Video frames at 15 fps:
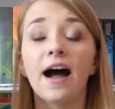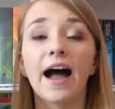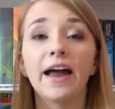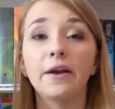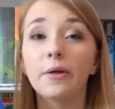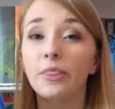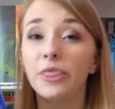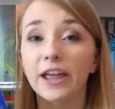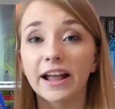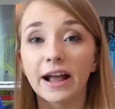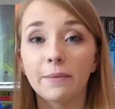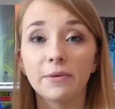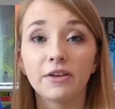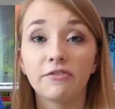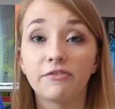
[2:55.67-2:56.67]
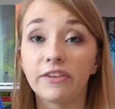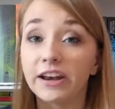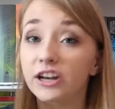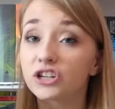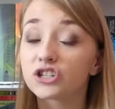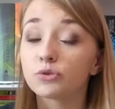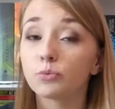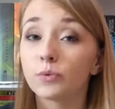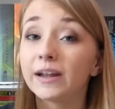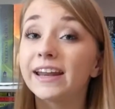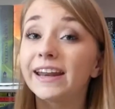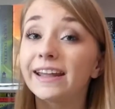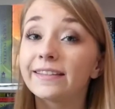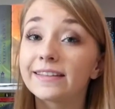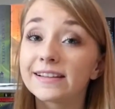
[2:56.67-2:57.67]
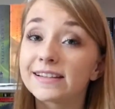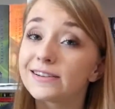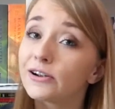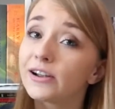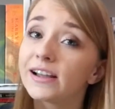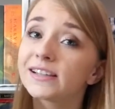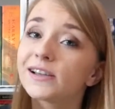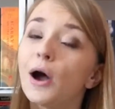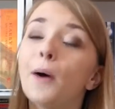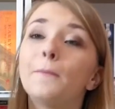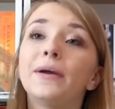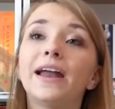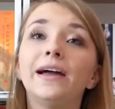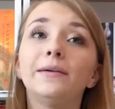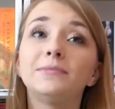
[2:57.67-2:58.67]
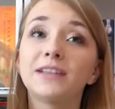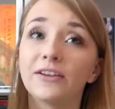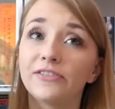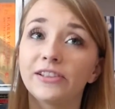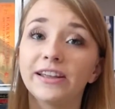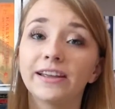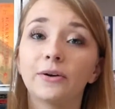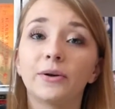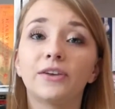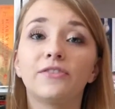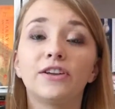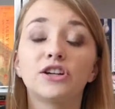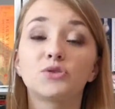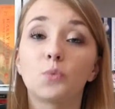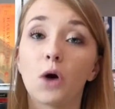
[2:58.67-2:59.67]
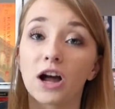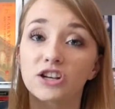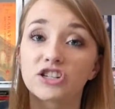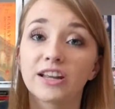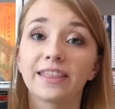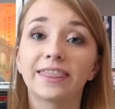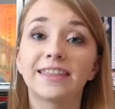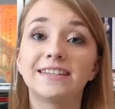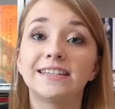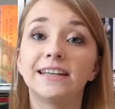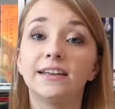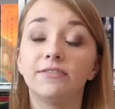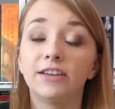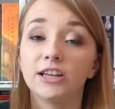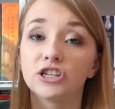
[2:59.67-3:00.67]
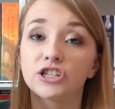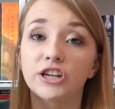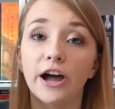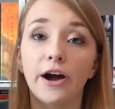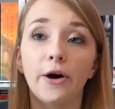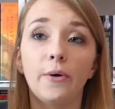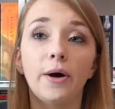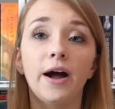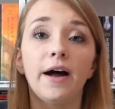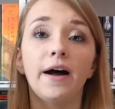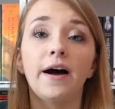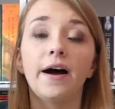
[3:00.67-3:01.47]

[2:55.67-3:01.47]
I don't think I'm going to finish reading the series, but I am definitely going to finish watching the TV show.